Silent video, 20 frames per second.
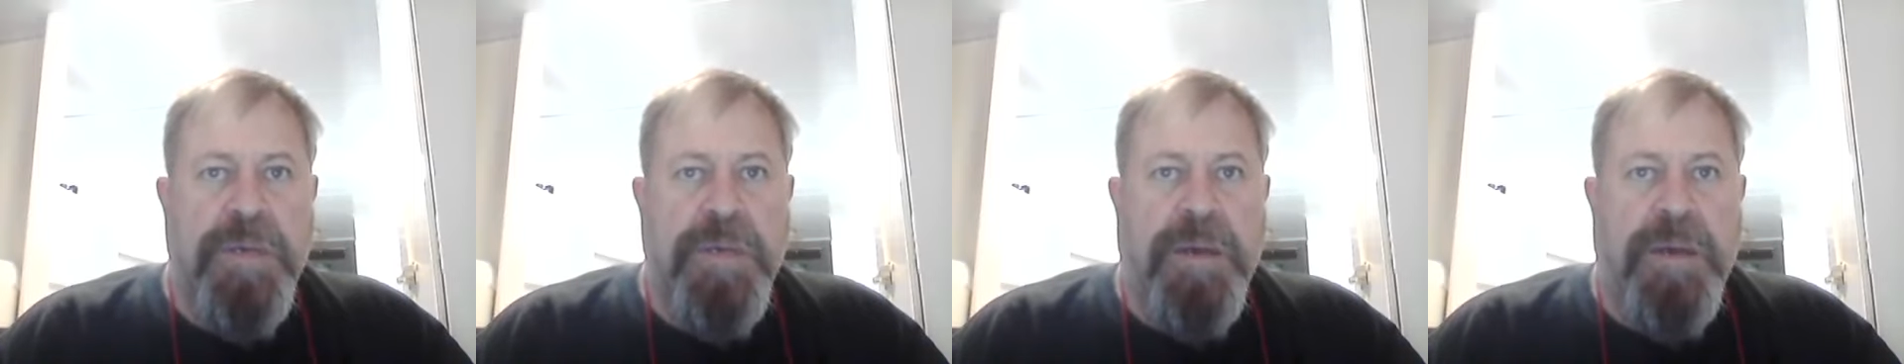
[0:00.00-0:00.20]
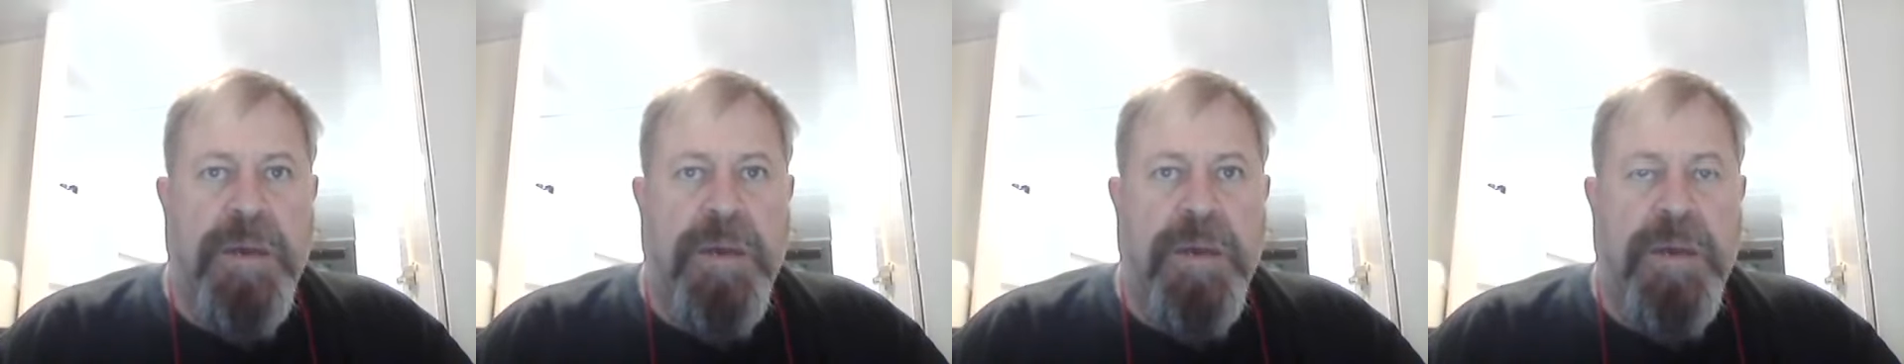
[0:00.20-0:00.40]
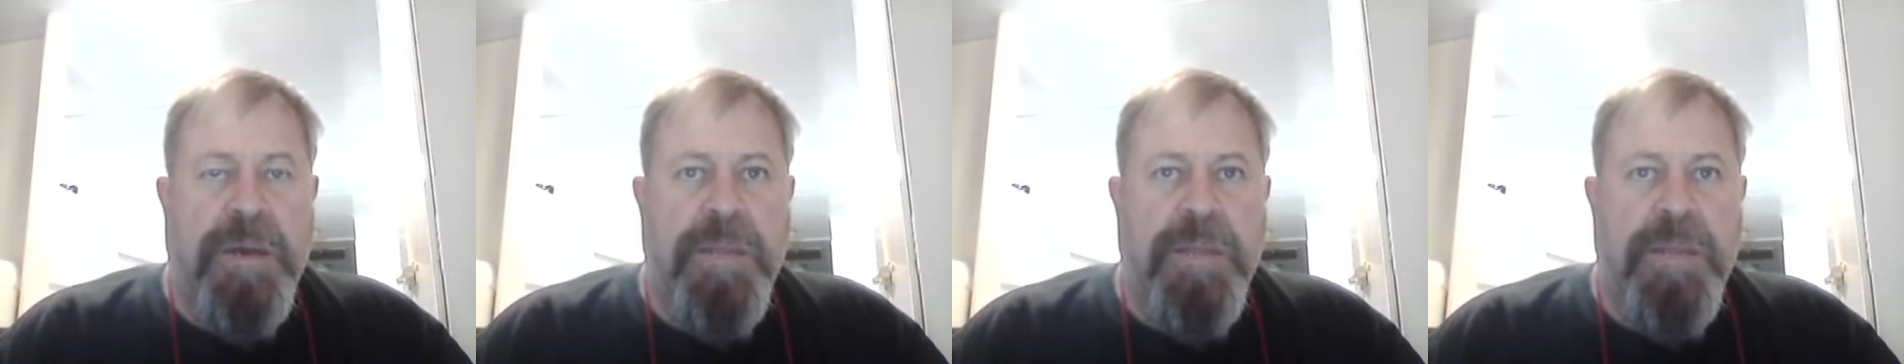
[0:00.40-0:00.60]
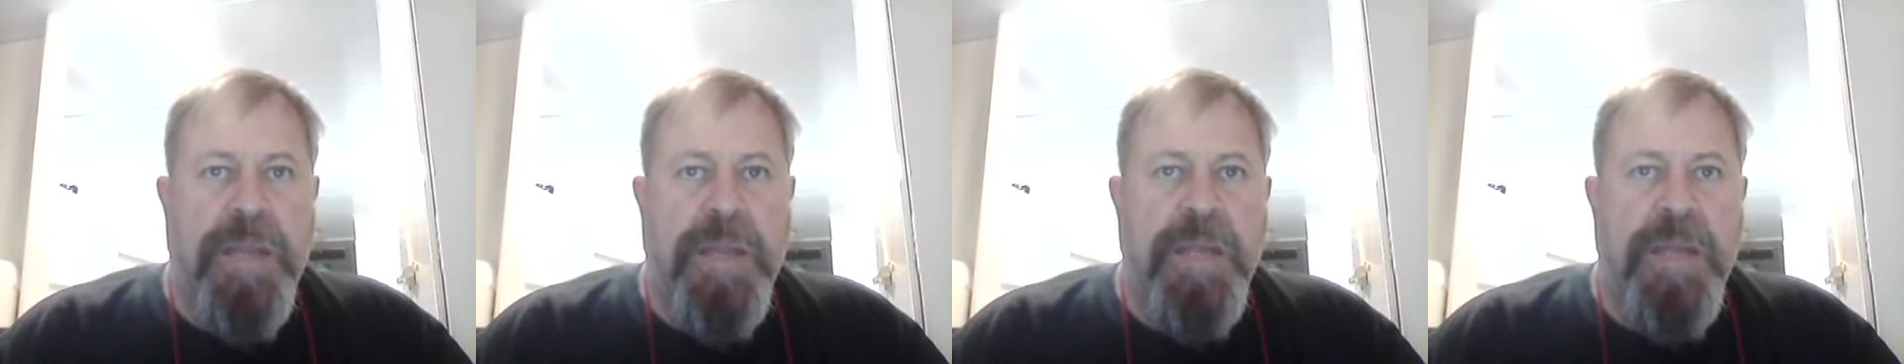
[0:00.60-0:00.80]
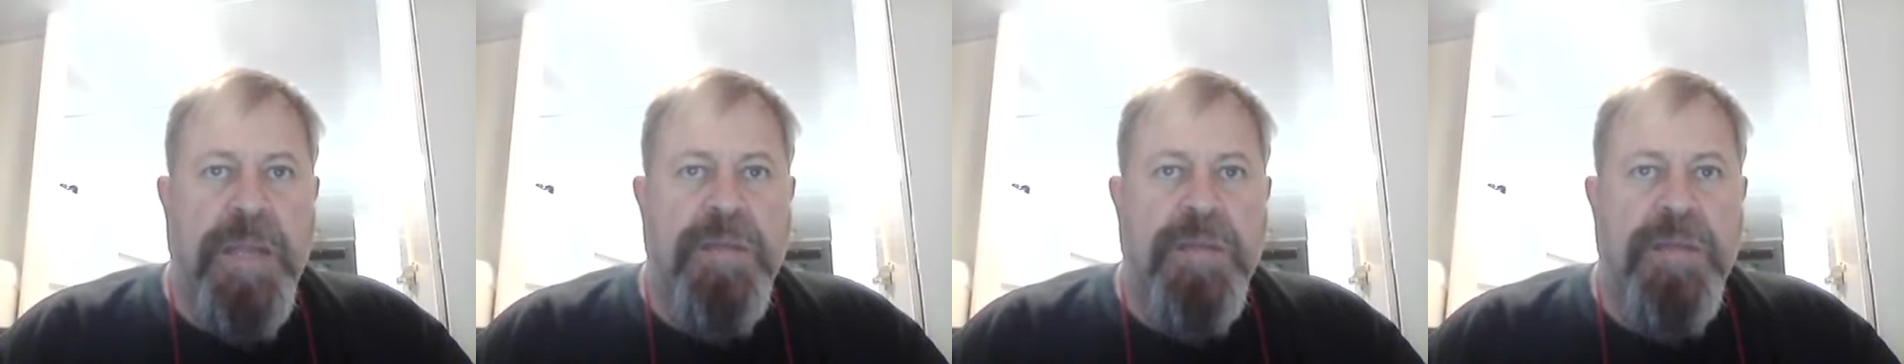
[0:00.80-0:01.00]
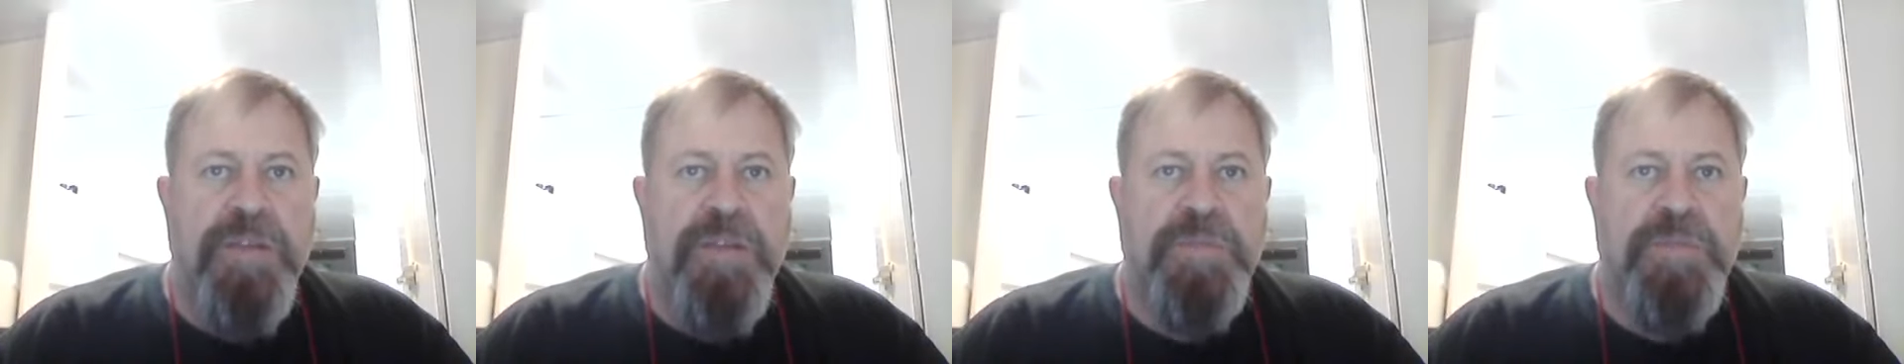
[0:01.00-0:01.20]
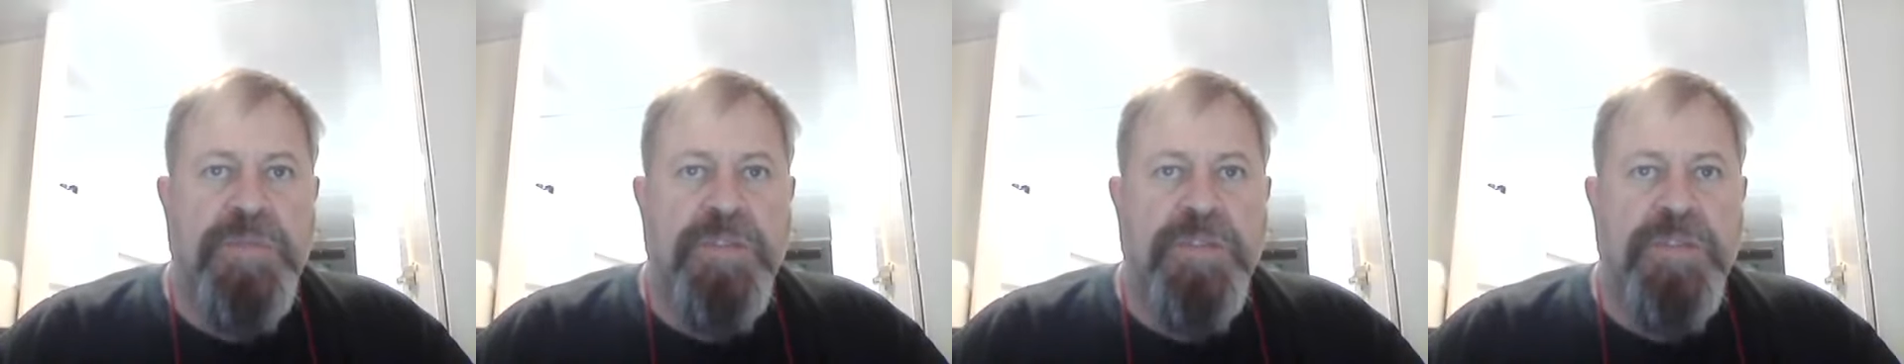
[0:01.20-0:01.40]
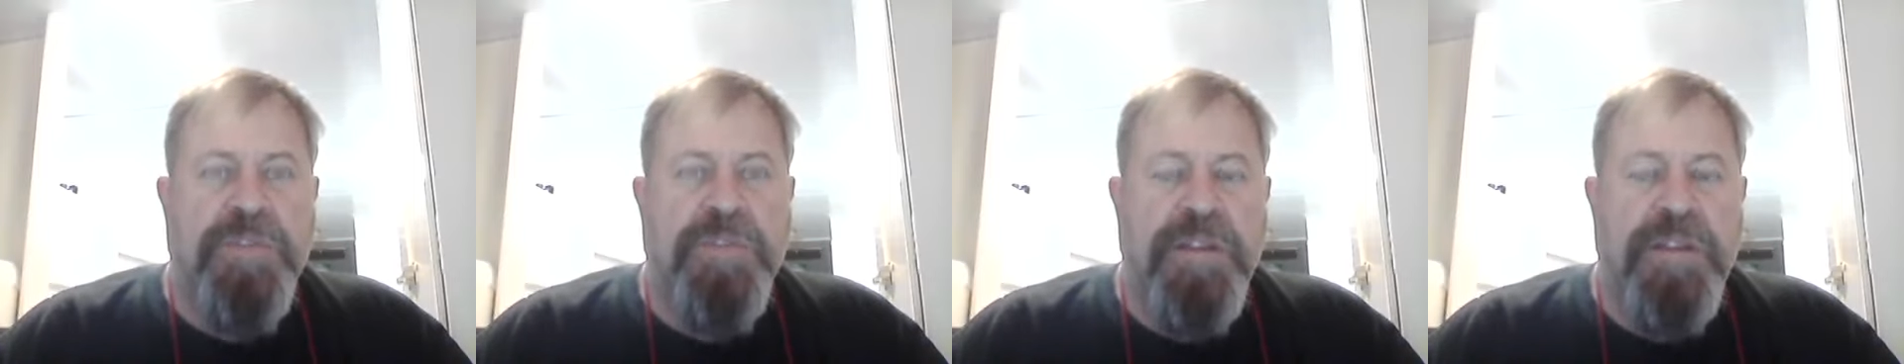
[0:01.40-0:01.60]
and that area
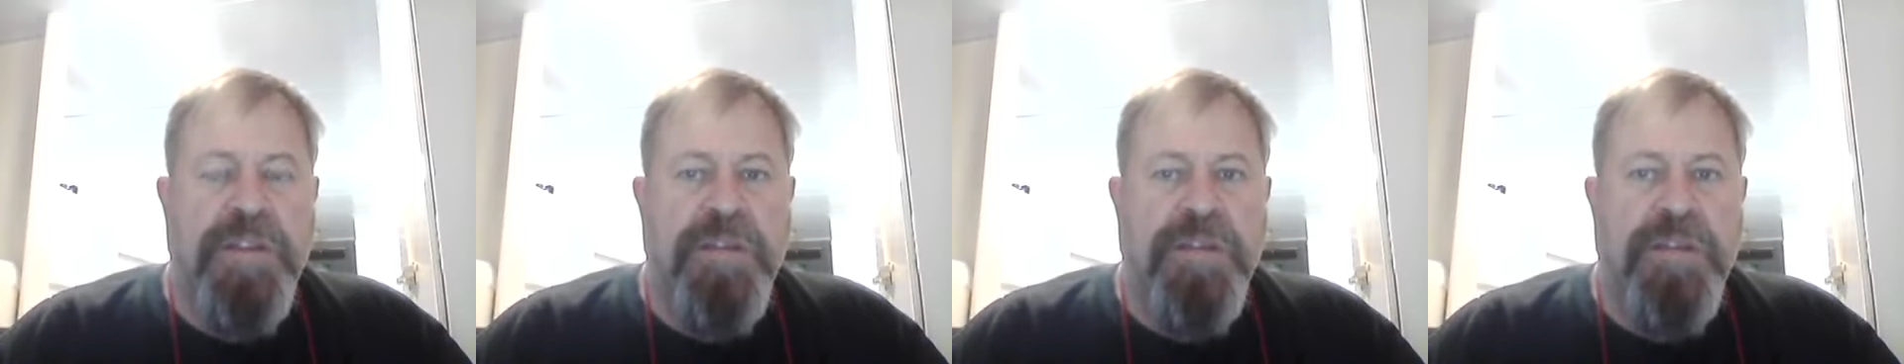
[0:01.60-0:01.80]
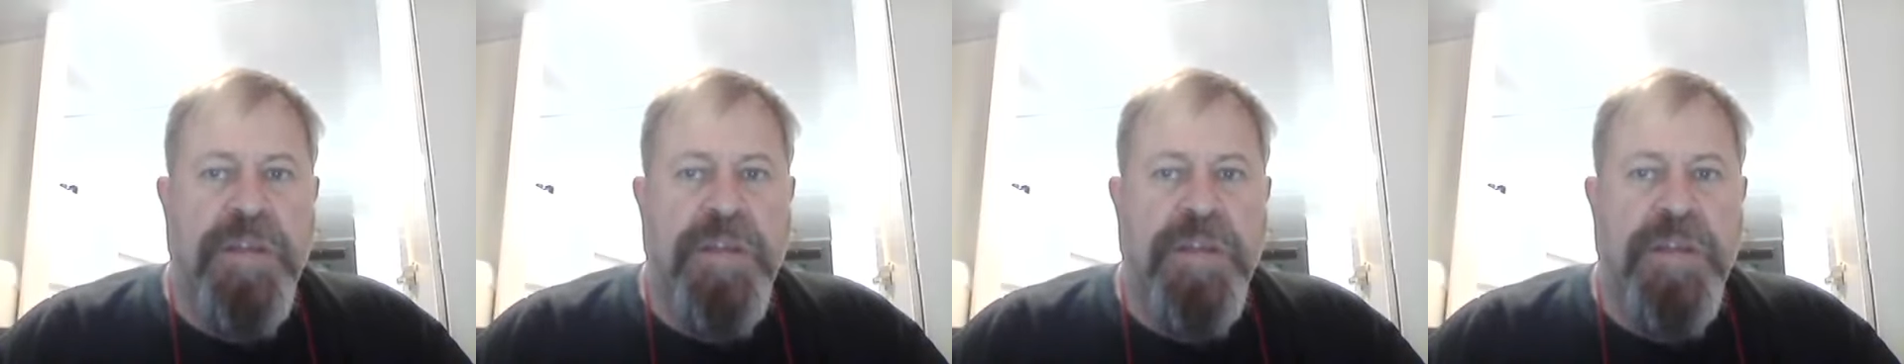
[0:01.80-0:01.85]
specifically,